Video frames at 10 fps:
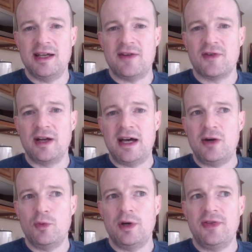I
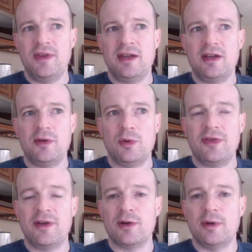forgot what
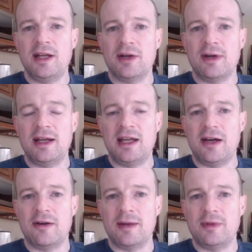they're running right
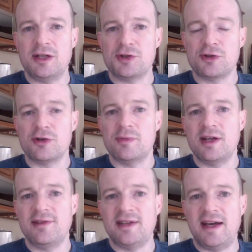now. I'm not sure
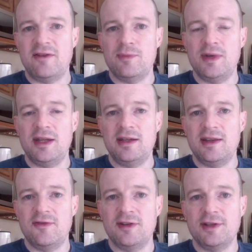because I haven't been in
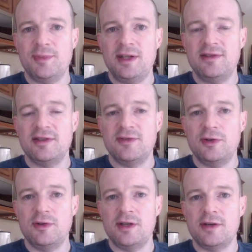the Philippines in a
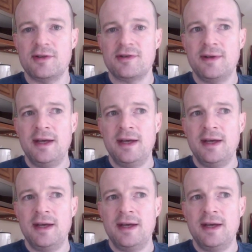few years.